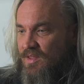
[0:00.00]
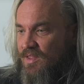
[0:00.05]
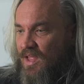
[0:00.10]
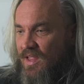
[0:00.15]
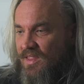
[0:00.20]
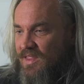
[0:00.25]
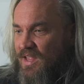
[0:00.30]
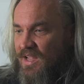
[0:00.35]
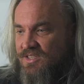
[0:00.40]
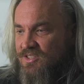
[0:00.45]
and
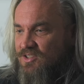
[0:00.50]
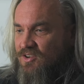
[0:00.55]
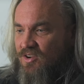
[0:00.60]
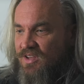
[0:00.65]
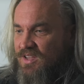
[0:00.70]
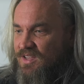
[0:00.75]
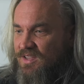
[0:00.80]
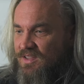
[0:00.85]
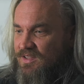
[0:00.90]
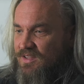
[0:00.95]
that, that's
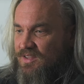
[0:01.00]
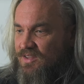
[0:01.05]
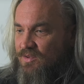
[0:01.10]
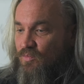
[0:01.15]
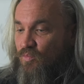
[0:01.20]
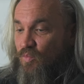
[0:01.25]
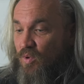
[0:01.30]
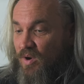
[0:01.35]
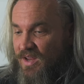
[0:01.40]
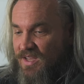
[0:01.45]
not it.
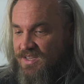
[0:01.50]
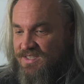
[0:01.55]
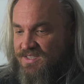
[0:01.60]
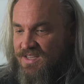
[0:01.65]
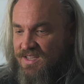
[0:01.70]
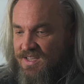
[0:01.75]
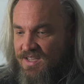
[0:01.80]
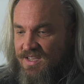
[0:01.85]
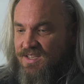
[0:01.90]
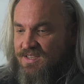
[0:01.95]
What is
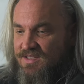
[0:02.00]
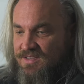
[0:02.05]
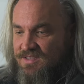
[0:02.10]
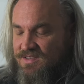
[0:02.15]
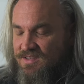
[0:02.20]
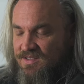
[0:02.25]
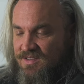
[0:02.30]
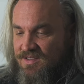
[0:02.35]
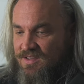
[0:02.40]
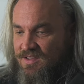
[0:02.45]
it
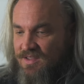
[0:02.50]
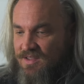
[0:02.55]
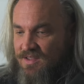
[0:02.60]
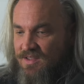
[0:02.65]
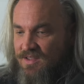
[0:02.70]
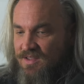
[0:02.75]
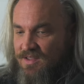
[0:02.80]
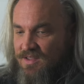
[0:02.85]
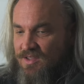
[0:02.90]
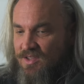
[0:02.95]
is
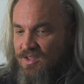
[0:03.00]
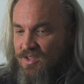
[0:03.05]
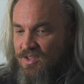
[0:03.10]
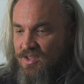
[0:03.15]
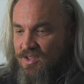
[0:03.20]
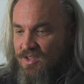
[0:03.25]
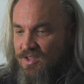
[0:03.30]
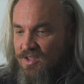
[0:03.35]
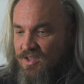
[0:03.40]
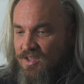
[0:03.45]

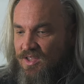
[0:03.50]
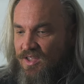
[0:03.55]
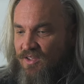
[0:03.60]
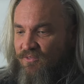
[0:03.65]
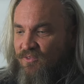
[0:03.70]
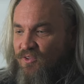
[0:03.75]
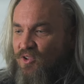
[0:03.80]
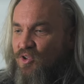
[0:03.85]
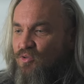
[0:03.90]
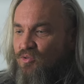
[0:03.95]

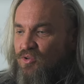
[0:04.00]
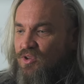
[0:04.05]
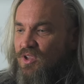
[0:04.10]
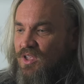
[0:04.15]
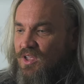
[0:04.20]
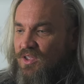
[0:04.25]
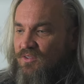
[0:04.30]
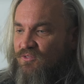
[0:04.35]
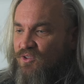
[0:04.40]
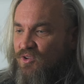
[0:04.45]
if you
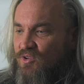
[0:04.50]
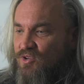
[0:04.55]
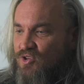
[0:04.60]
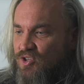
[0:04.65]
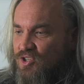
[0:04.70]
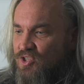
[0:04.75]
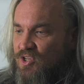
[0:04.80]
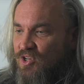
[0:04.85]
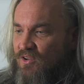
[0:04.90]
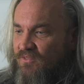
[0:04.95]
if you
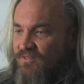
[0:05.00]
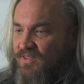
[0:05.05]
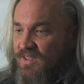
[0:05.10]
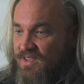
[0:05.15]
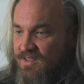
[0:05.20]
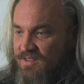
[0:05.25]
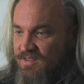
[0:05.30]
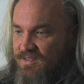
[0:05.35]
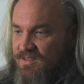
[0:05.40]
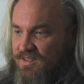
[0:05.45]
just love
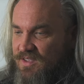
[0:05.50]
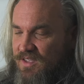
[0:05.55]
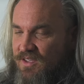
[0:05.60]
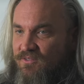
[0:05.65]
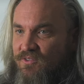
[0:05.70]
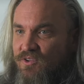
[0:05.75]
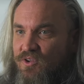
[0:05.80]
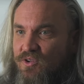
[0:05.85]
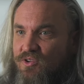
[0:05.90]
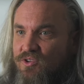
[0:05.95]
it,
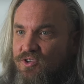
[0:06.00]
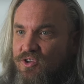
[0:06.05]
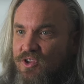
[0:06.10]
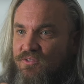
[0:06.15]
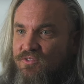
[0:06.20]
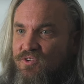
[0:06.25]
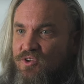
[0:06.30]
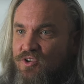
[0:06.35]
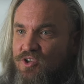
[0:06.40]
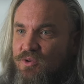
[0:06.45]
if you
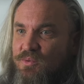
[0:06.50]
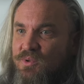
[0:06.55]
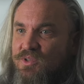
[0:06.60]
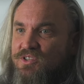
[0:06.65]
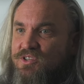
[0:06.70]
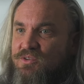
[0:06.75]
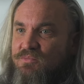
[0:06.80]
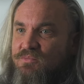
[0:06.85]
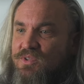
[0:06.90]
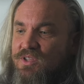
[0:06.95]
if you're
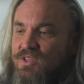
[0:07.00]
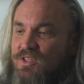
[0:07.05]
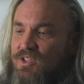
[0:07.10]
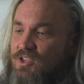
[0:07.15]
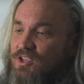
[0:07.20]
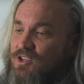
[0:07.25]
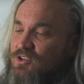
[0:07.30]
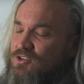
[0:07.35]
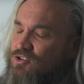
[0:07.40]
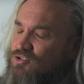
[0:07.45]
doing something
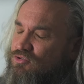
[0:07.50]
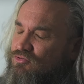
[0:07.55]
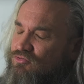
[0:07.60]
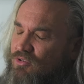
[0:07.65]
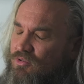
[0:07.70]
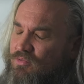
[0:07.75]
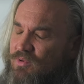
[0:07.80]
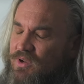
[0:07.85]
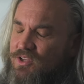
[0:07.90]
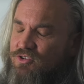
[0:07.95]
that you
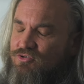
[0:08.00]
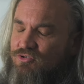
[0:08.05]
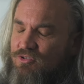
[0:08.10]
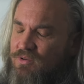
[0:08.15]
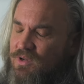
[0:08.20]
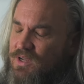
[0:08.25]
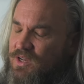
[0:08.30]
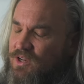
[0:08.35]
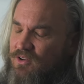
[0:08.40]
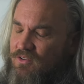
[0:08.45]
truly
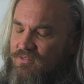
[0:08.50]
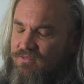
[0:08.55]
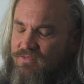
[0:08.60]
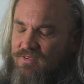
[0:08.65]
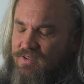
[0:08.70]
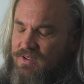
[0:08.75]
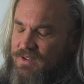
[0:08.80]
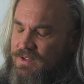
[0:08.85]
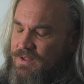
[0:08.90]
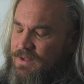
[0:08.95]
truly love
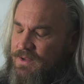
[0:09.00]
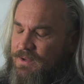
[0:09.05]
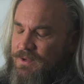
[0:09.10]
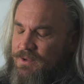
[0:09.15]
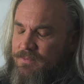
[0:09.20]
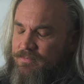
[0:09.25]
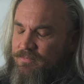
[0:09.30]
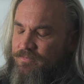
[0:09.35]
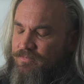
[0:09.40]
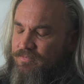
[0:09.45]

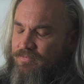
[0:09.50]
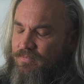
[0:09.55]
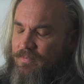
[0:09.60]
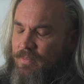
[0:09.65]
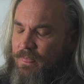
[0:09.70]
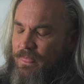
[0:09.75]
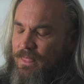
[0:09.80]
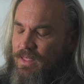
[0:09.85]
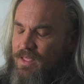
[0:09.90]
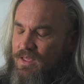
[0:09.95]

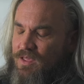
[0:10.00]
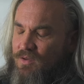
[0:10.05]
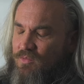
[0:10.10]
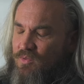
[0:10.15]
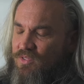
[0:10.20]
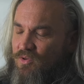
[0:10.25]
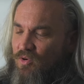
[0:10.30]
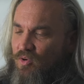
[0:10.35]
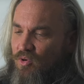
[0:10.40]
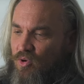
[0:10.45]

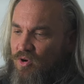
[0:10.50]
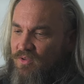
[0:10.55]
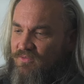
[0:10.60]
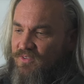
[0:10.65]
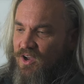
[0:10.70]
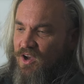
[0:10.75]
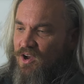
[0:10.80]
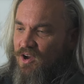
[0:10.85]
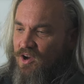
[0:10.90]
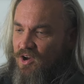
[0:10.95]
with all
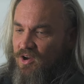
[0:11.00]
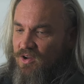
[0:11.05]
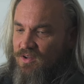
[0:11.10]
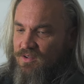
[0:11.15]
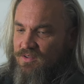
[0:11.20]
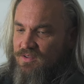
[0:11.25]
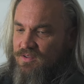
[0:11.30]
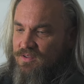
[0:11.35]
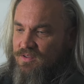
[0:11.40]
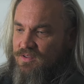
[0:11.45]
of your heart,